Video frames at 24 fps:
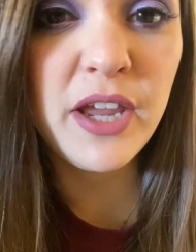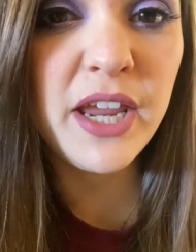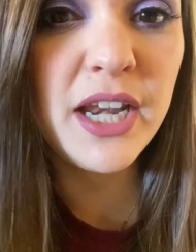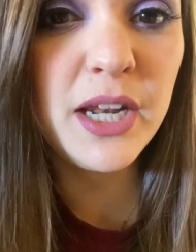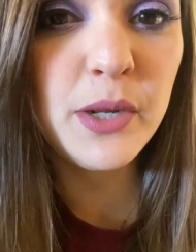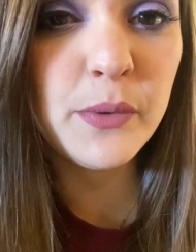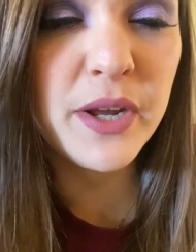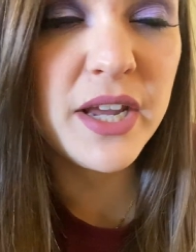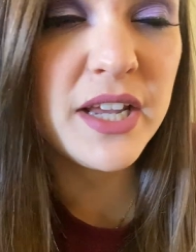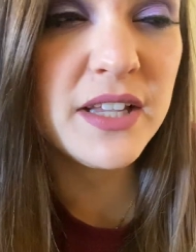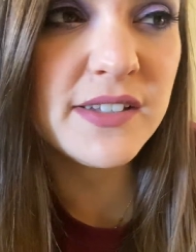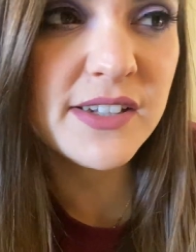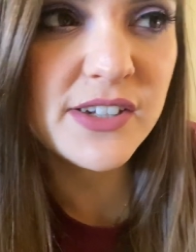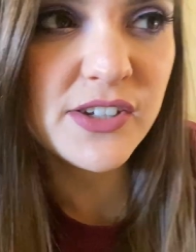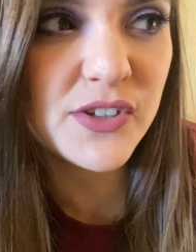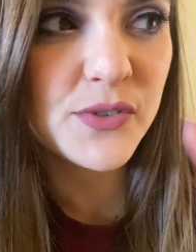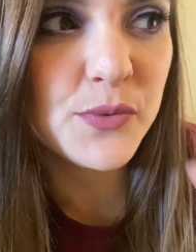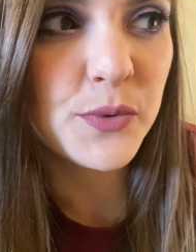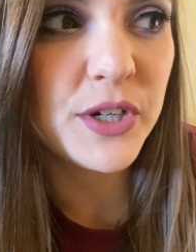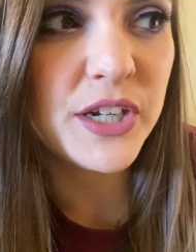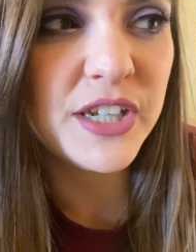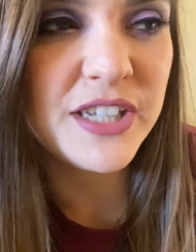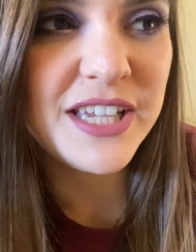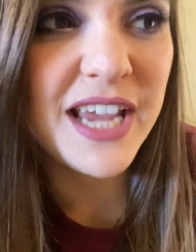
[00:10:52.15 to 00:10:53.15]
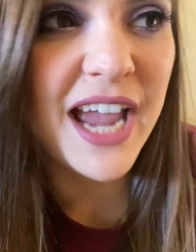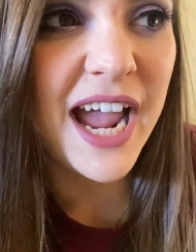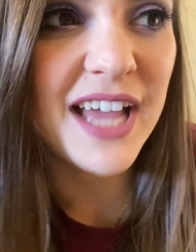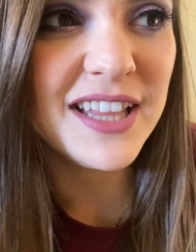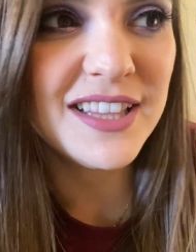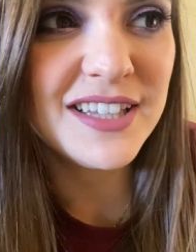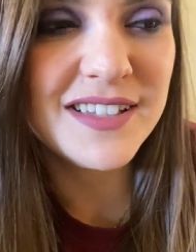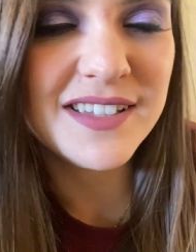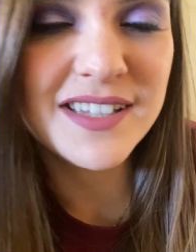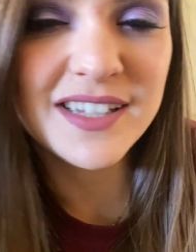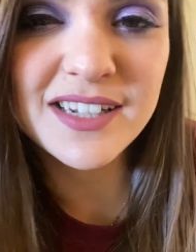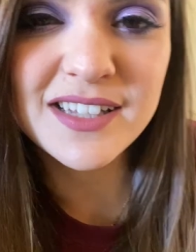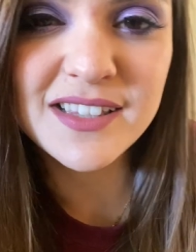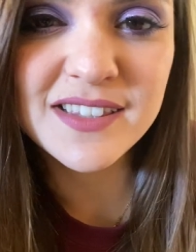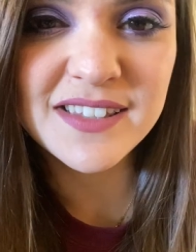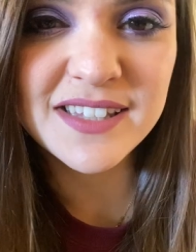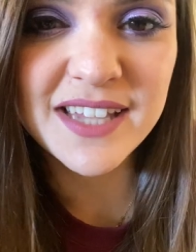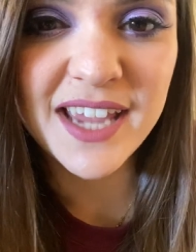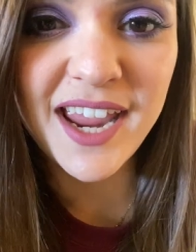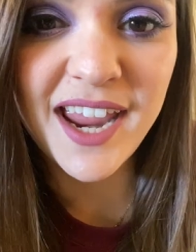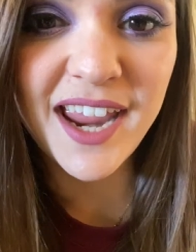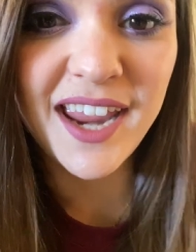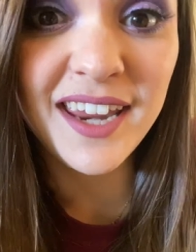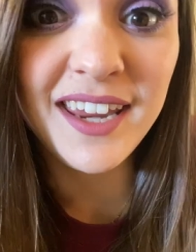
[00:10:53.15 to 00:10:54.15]
Anyways, I just wanted to add this in and
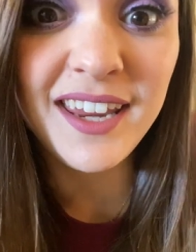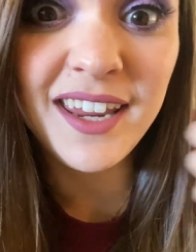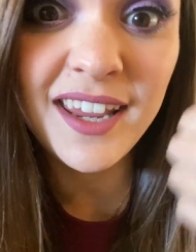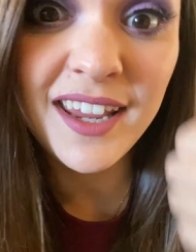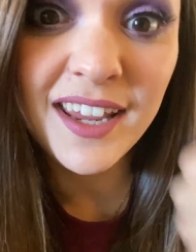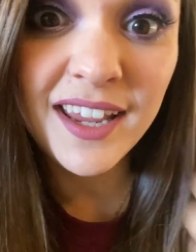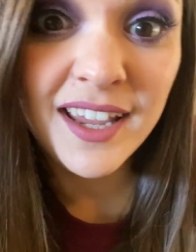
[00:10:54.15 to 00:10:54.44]
say